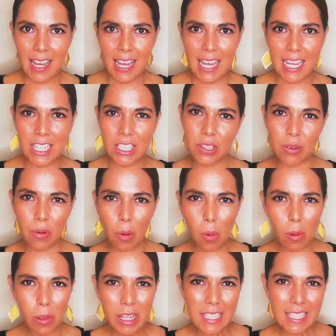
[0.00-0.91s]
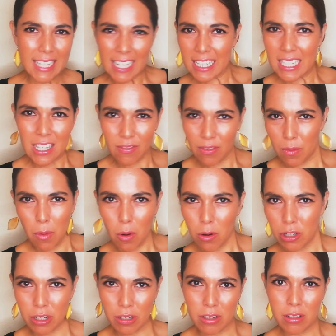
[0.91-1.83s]
into all these negative
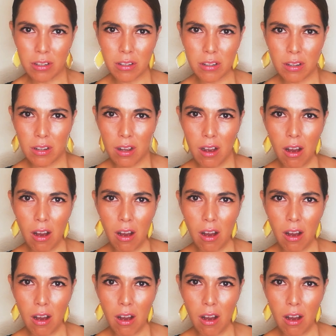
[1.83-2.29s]
emotions